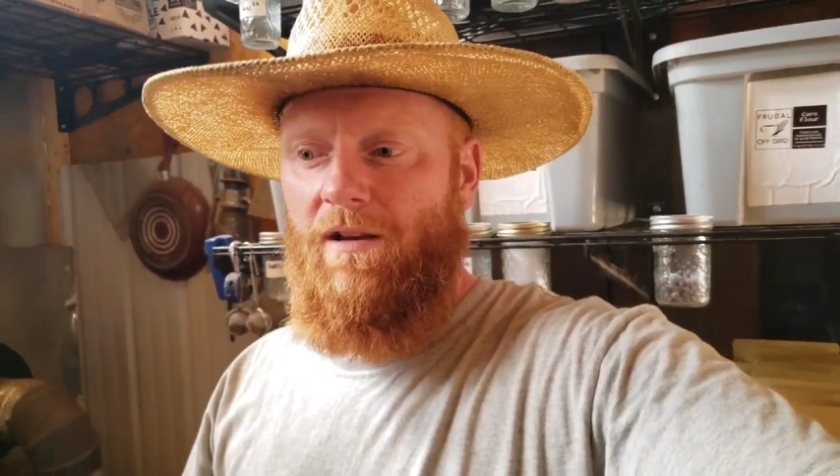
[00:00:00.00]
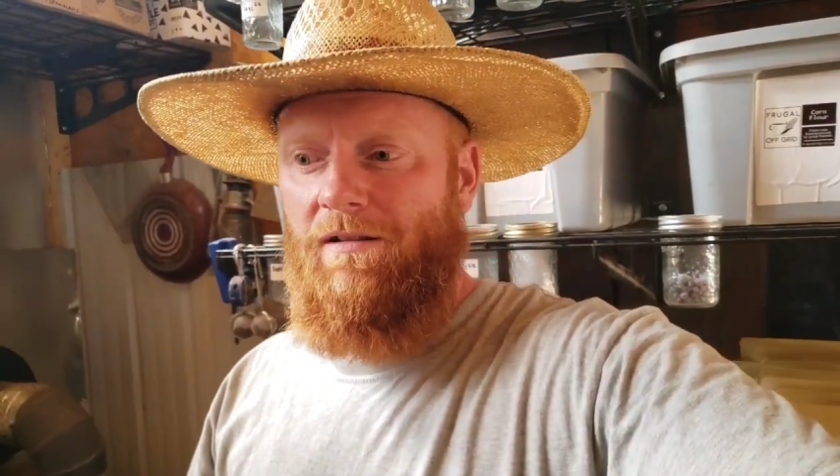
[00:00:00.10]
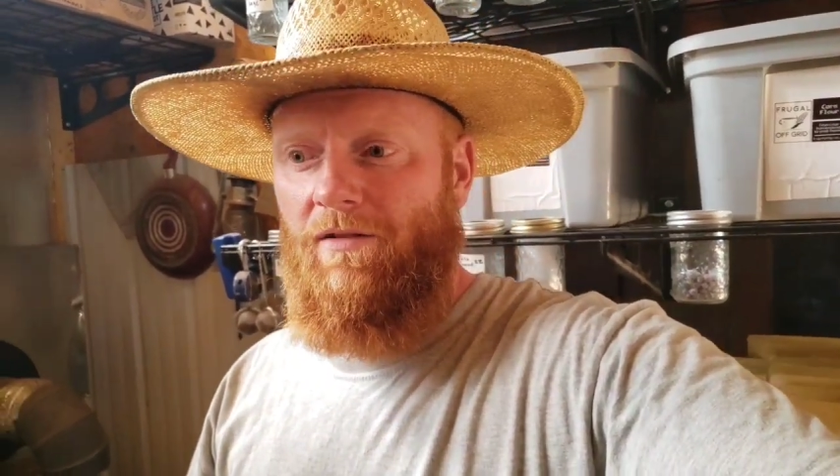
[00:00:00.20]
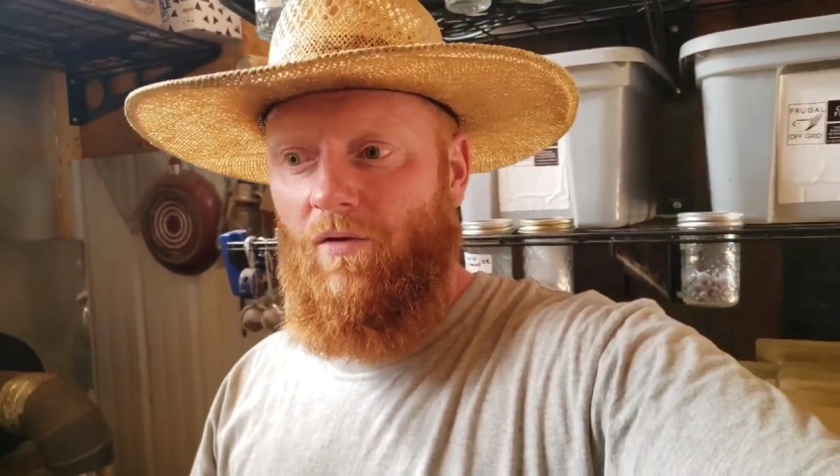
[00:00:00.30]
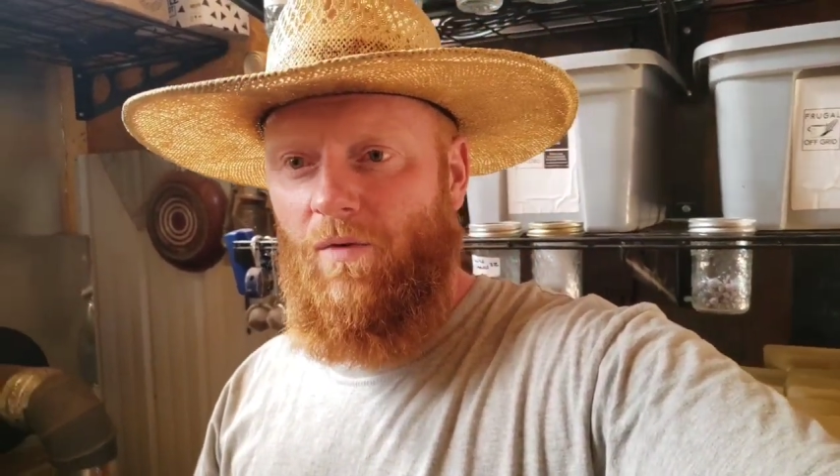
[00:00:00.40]

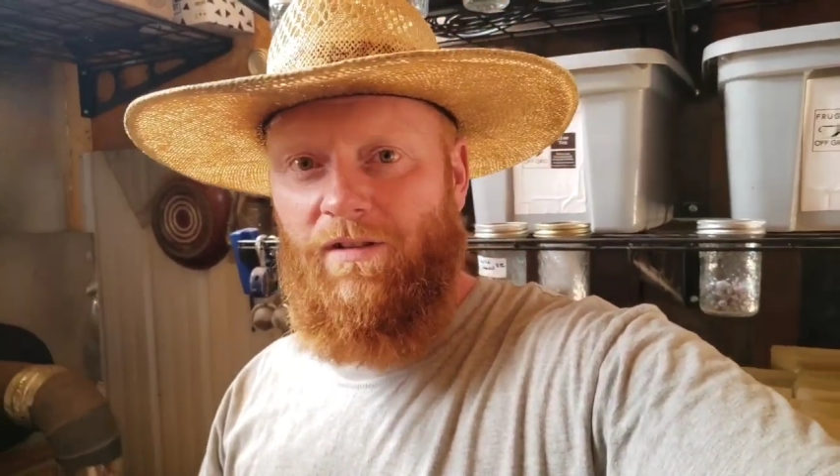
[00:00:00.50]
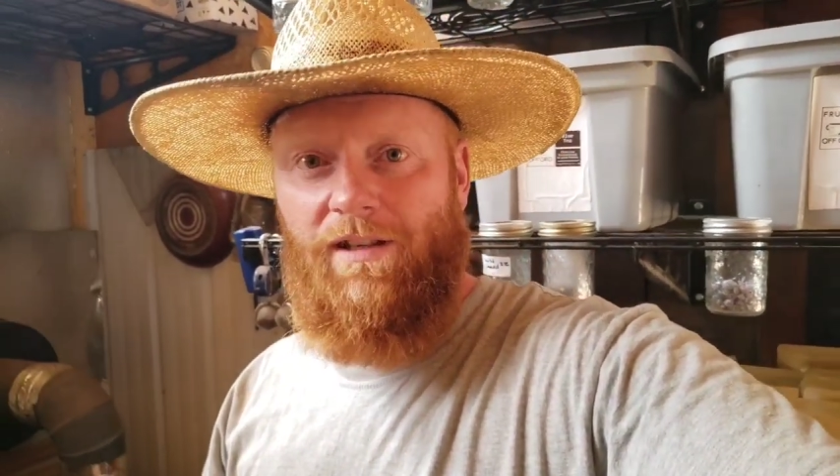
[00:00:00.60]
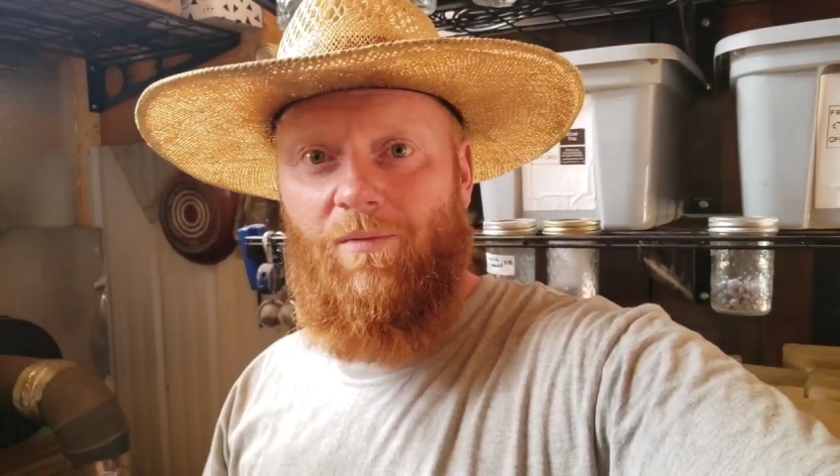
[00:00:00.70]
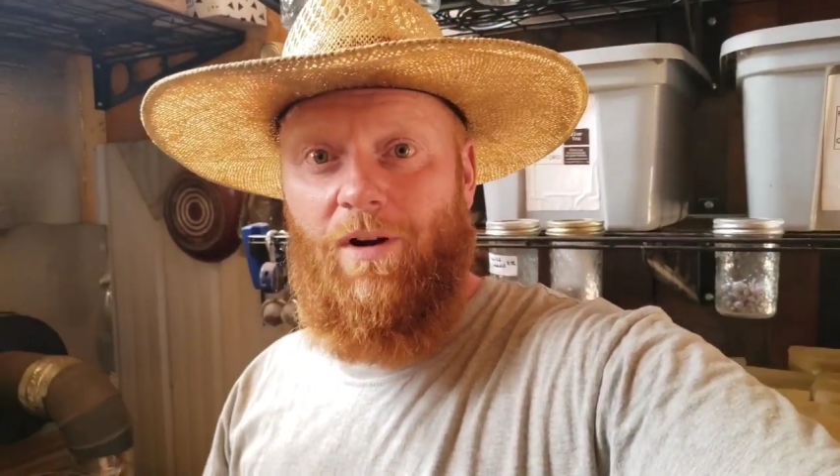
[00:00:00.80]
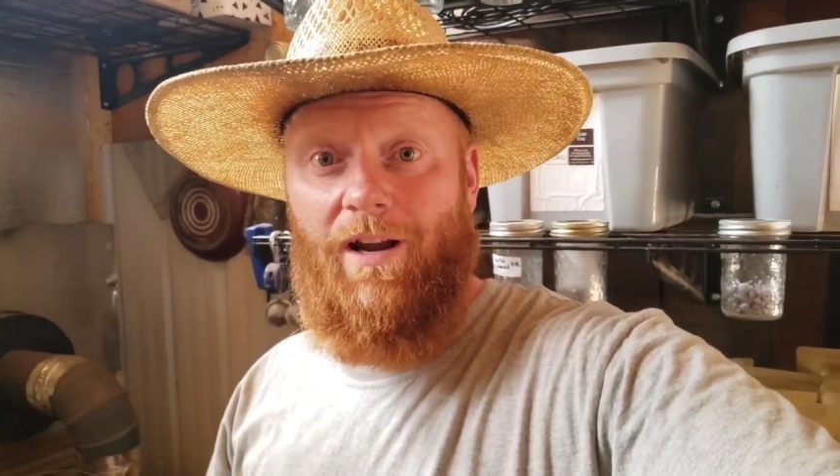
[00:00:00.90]
So we'll
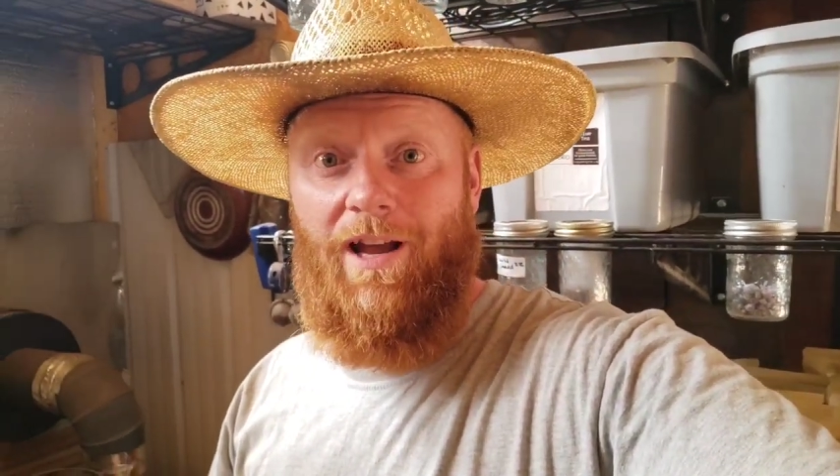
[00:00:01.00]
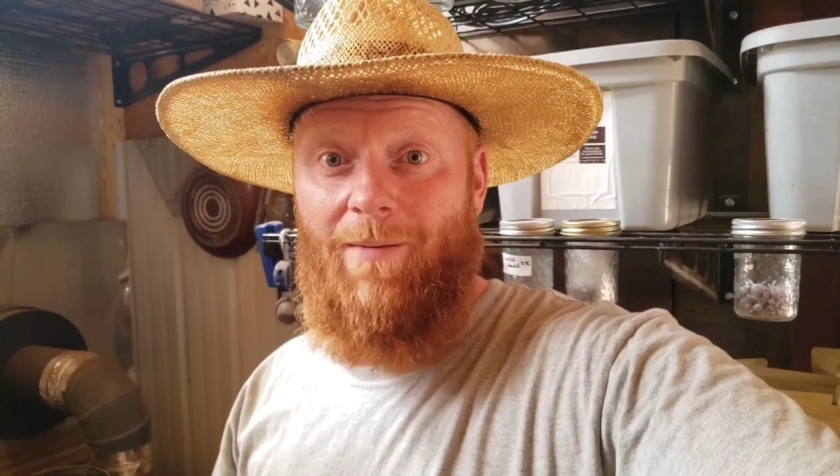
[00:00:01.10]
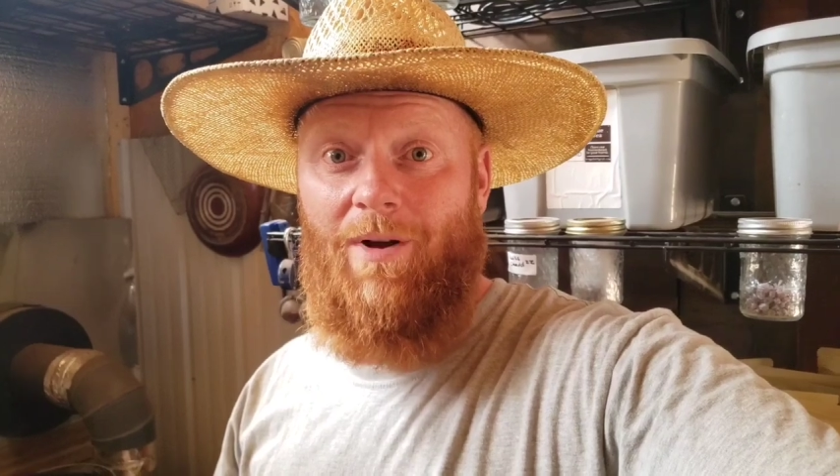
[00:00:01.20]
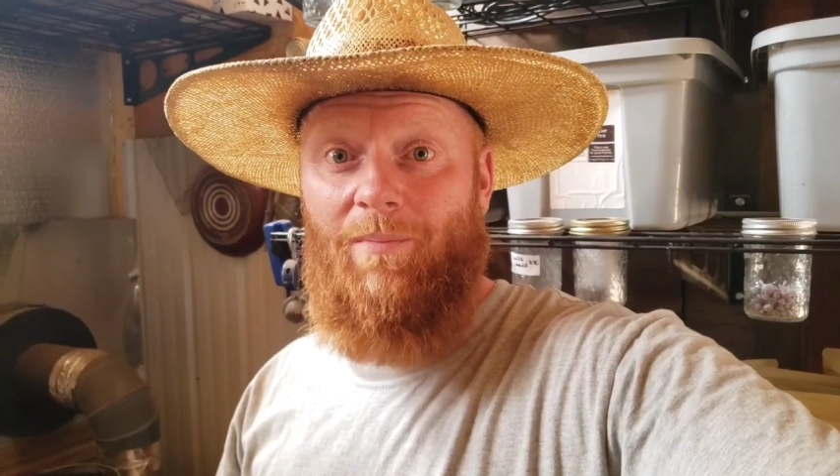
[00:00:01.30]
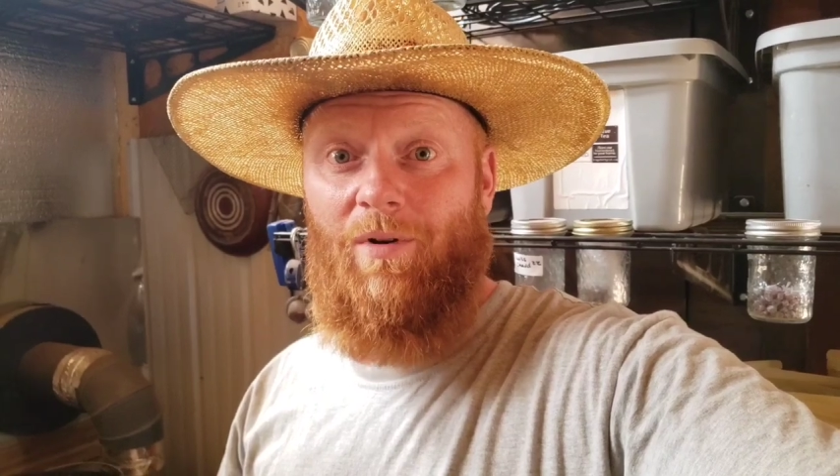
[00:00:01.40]
see what I
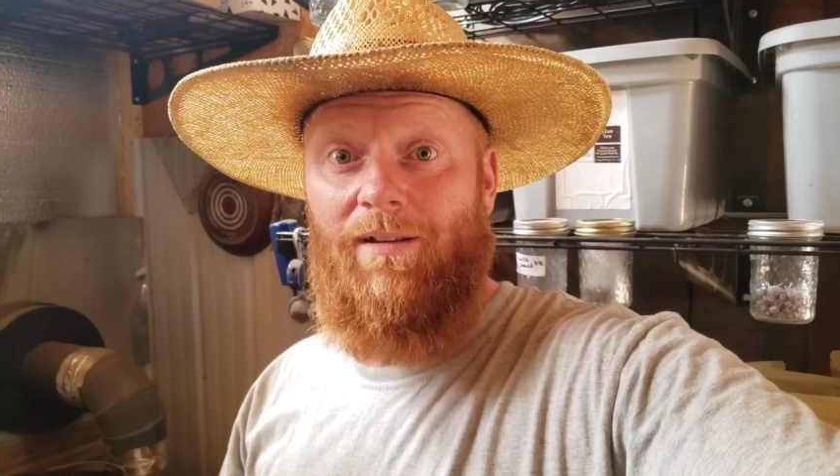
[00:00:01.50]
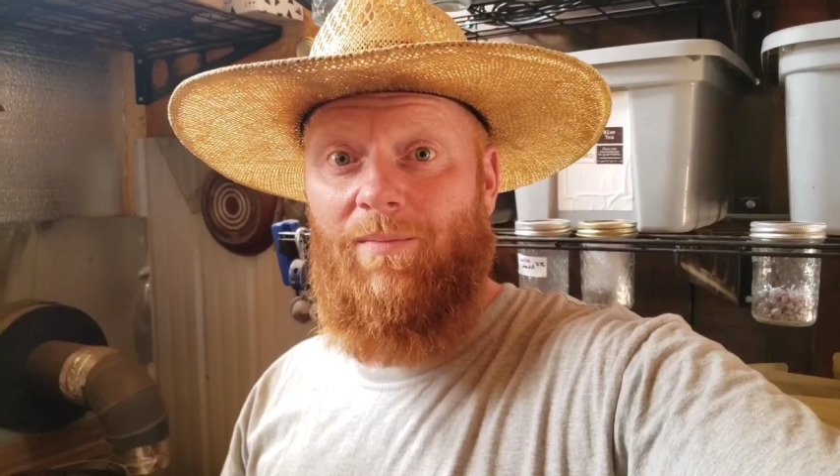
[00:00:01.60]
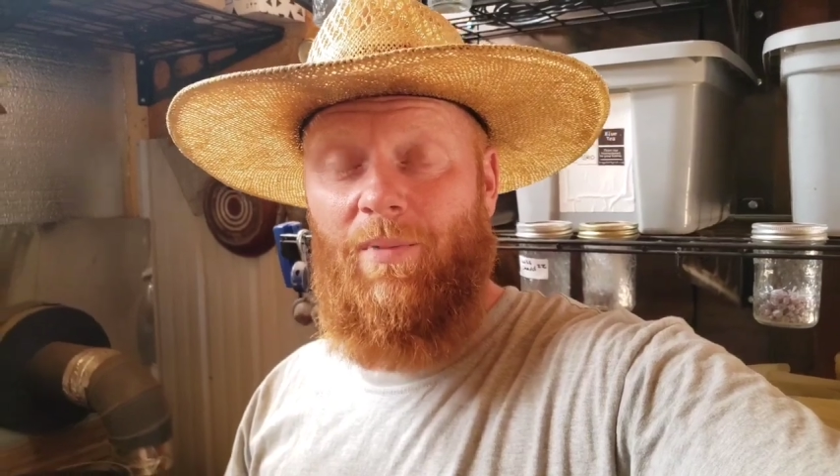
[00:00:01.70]
come up with,